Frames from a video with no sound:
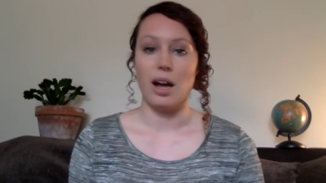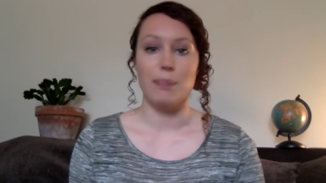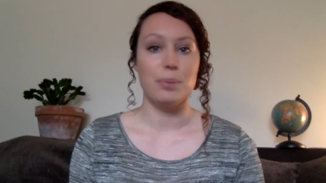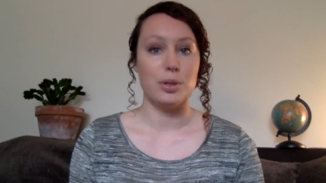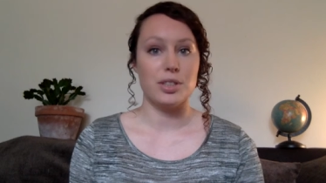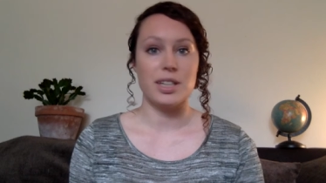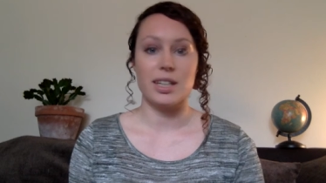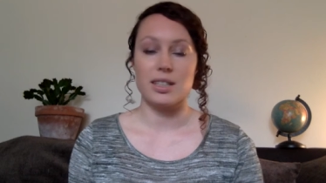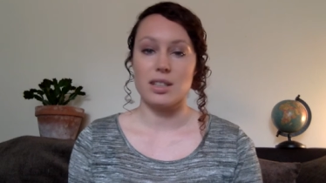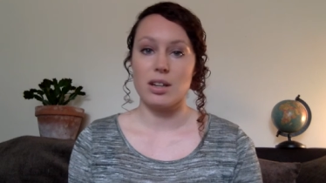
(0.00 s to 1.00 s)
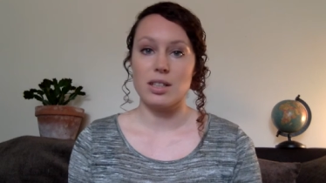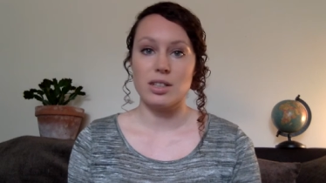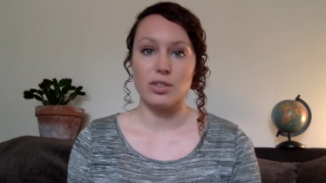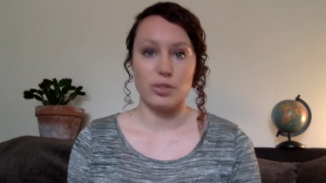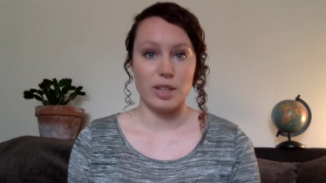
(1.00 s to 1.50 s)
boosting and starting
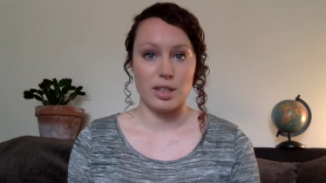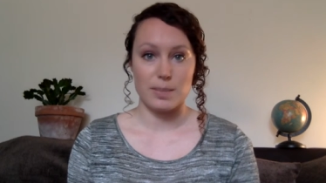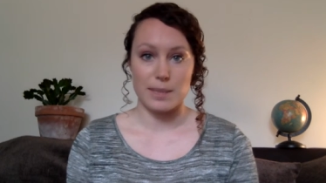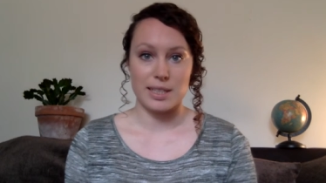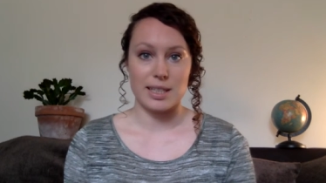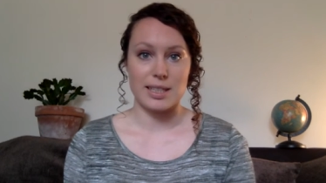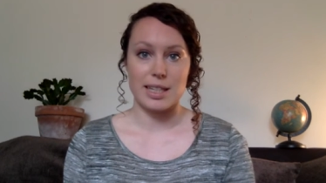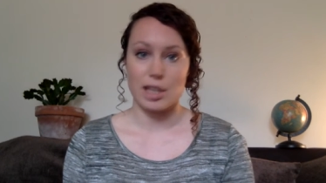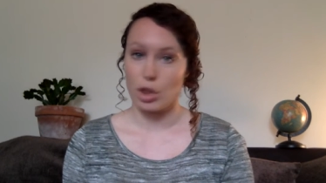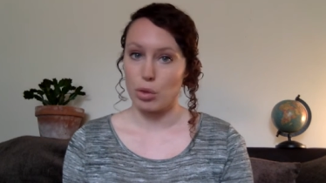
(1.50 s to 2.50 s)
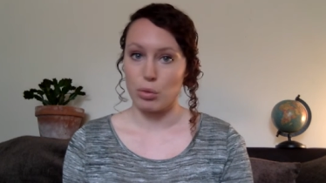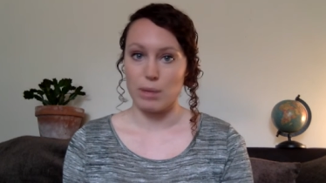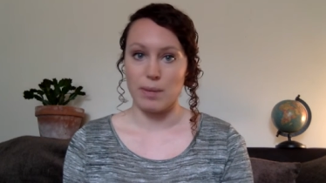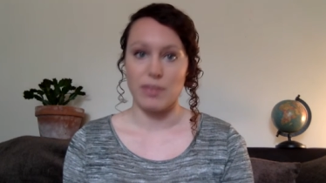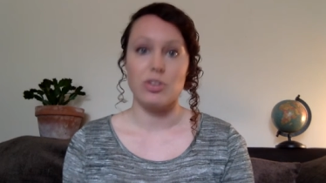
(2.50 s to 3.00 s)
your freelance business in 3
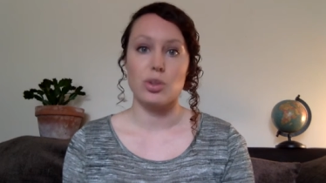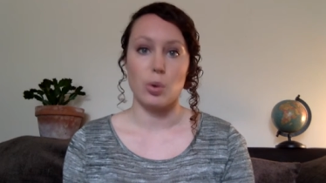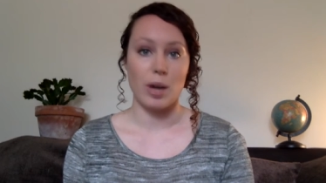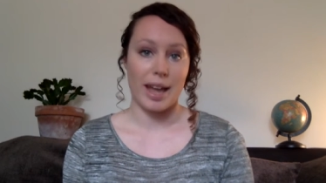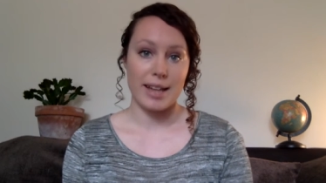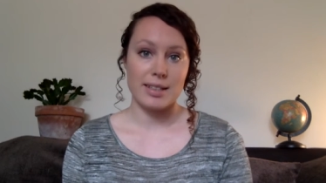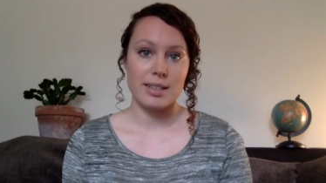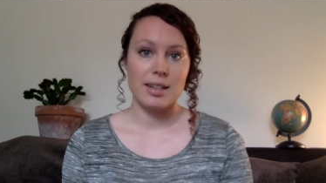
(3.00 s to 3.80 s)
months or less.